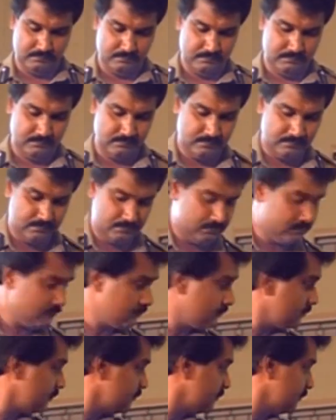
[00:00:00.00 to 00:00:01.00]
Bobby,
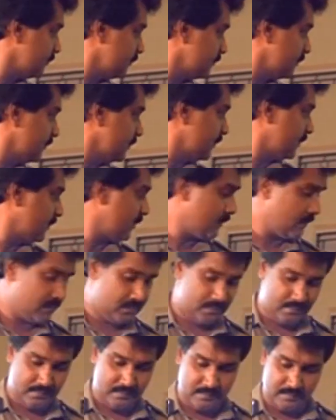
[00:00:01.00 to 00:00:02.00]
no
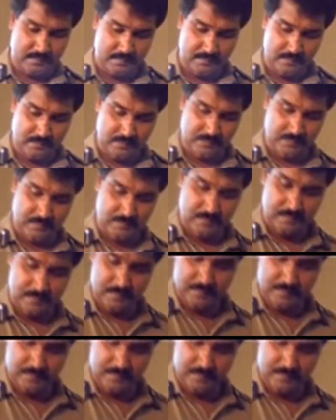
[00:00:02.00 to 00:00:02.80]
soda, any